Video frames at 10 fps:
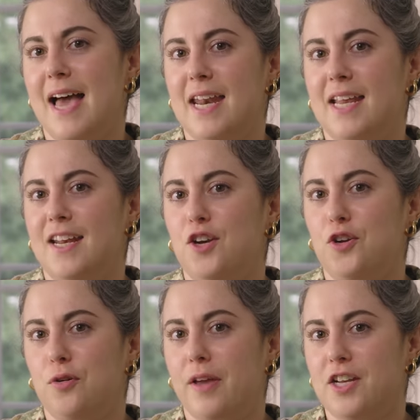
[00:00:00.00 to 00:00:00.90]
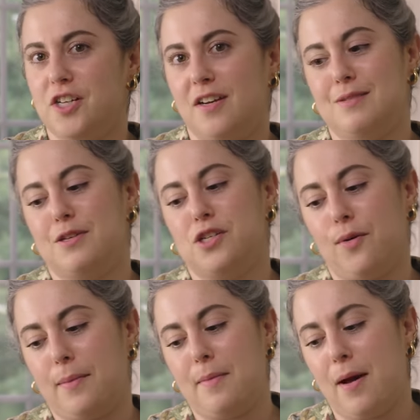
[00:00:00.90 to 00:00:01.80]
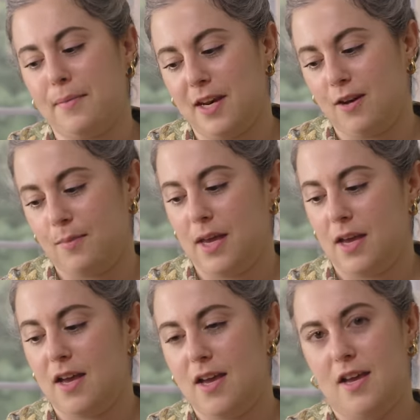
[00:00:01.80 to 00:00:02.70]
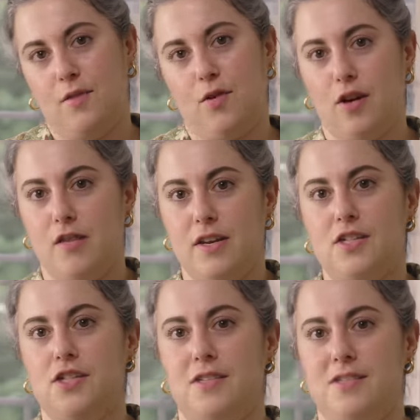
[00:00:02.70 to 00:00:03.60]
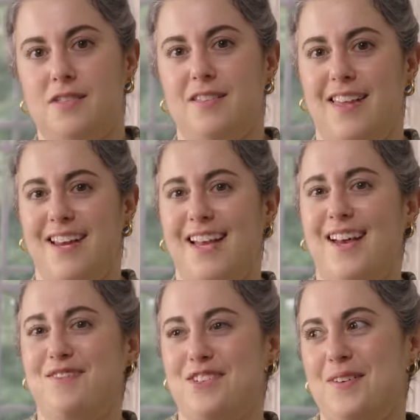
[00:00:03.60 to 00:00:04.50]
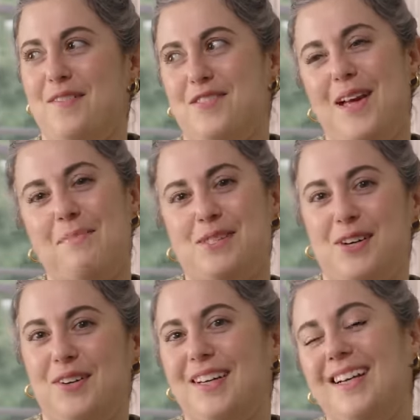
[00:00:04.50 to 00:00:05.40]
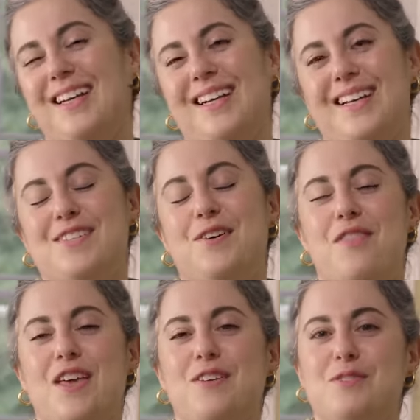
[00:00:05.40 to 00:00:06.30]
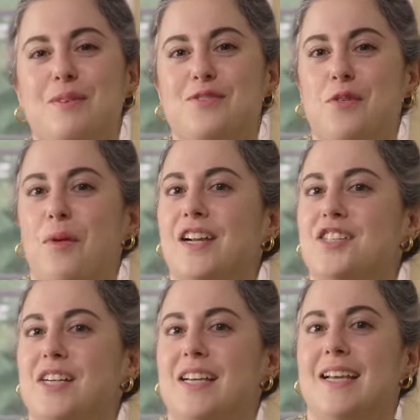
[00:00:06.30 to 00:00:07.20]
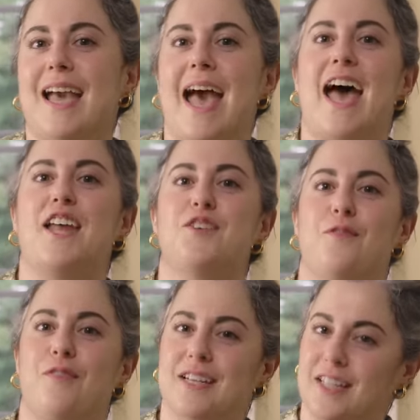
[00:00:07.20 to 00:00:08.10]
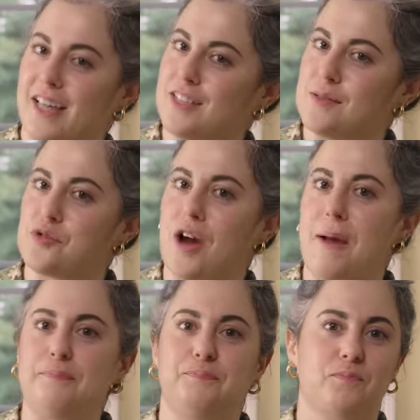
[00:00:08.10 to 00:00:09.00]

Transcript: and in a new kitchen, especially where my mom can help me with all the dishes that I have to do after the episode. So thank you so much for watching, and don't forget to like and subscribe.